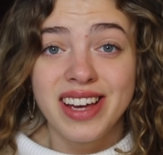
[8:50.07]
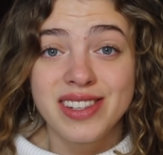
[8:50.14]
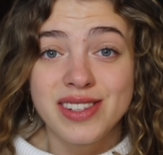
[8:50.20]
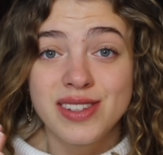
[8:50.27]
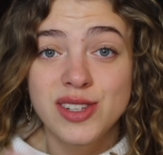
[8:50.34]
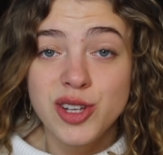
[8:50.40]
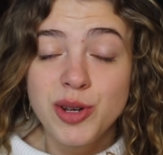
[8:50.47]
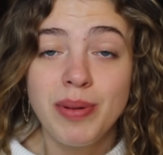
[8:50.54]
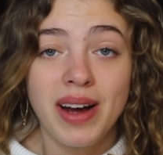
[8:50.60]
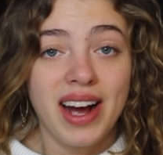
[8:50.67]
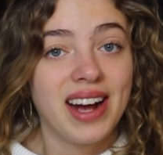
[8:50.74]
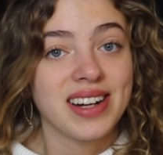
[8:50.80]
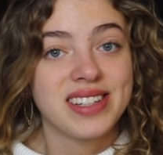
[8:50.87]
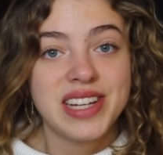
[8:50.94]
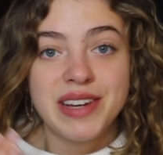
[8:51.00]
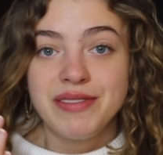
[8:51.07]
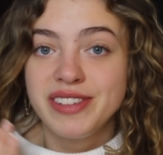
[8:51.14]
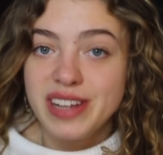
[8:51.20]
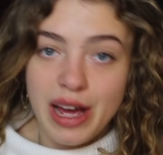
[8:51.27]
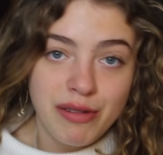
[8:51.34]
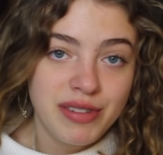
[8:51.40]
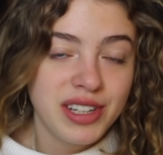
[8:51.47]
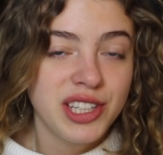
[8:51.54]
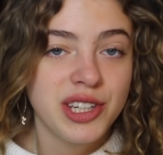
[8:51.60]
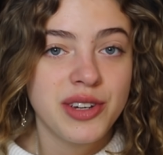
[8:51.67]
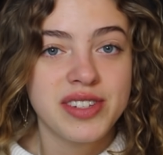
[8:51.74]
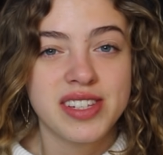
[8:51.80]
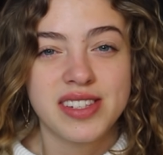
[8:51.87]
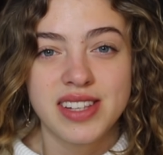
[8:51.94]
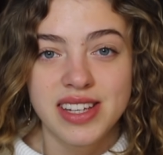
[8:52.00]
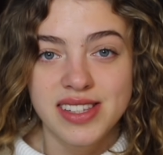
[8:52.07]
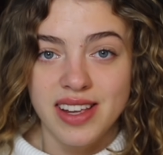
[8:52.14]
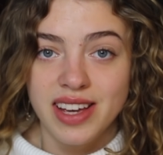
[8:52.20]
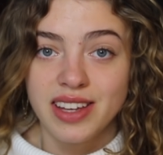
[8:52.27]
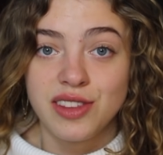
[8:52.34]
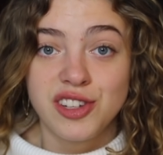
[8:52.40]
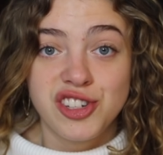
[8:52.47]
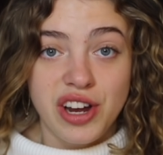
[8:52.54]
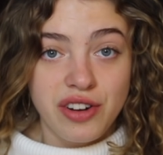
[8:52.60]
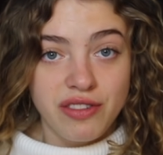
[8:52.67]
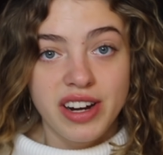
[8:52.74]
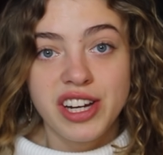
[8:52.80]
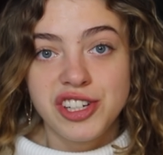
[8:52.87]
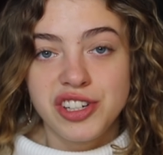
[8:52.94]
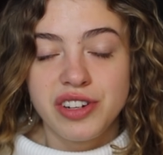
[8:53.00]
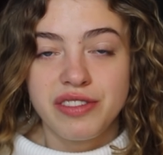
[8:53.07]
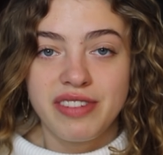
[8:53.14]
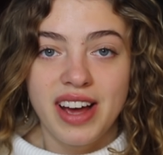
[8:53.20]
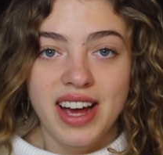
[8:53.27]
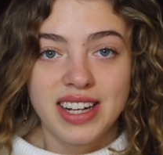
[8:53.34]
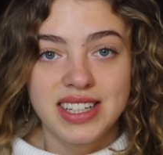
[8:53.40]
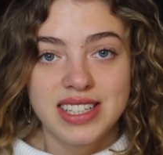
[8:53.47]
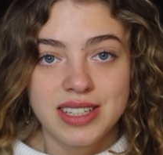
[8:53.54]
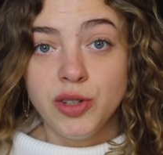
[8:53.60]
It's super active, definitely uses things like the generation effect.